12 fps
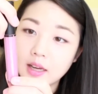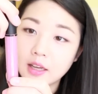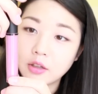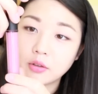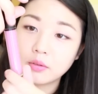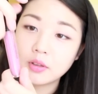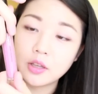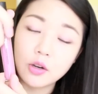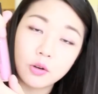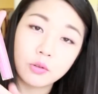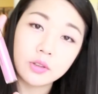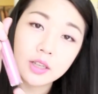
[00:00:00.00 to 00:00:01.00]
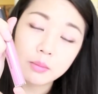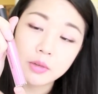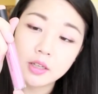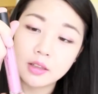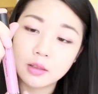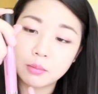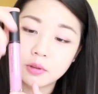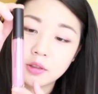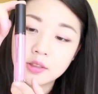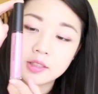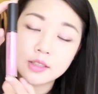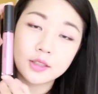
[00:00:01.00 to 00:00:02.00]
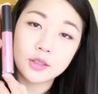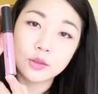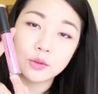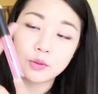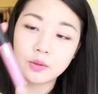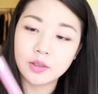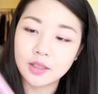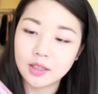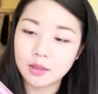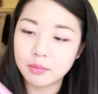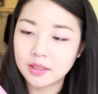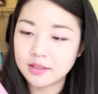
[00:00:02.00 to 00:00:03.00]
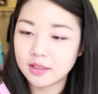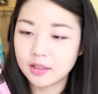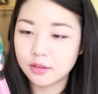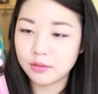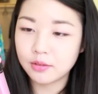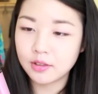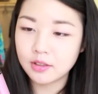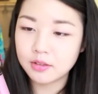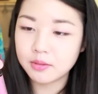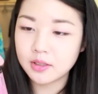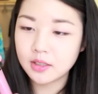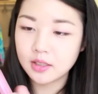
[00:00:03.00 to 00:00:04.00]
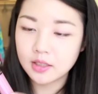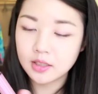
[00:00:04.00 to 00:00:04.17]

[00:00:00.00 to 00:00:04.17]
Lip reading: I don't really own that many lip glosses, so I'm excited for this one.